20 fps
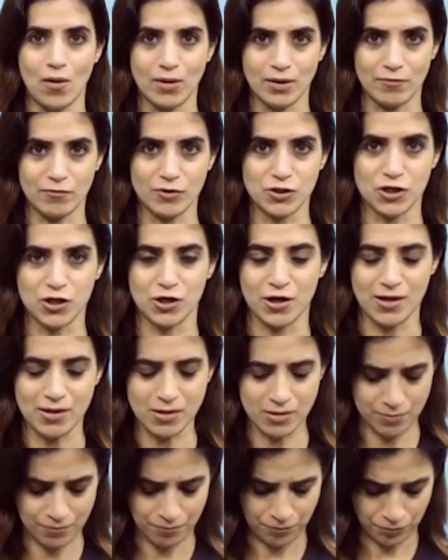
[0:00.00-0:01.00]
on our
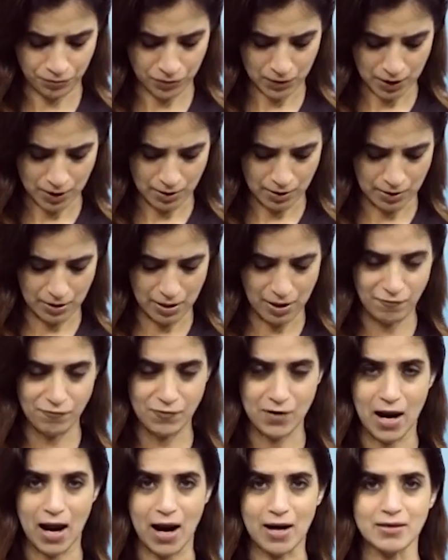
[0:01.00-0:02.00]
chest,
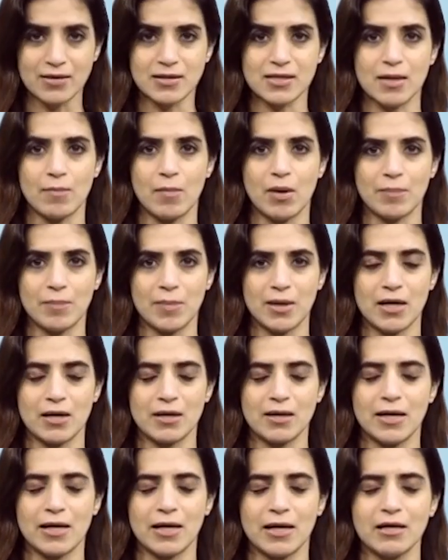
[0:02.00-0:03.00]
left hand stomach pe
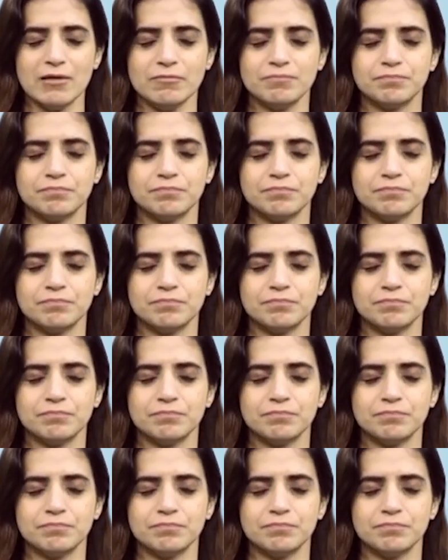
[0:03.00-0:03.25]
rakh lenge.